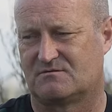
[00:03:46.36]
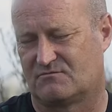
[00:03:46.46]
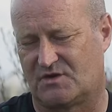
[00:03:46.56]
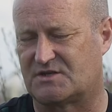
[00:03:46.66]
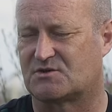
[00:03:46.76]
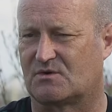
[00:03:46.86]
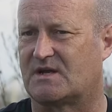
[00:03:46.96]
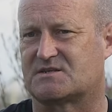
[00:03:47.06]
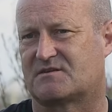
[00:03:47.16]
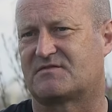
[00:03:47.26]
Rachel
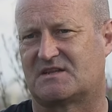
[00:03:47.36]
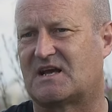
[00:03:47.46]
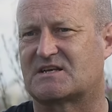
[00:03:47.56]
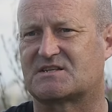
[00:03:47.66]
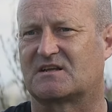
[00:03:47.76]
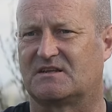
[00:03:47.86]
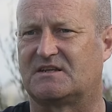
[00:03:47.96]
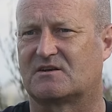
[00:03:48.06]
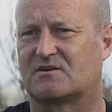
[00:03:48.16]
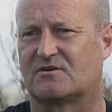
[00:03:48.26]
is a fantastic
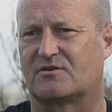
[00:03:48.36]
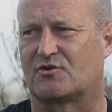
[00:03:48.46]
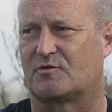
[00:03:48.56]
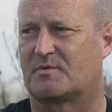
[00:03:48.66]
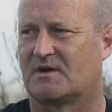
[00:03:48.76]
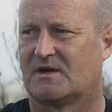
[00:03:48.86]
leader of the group,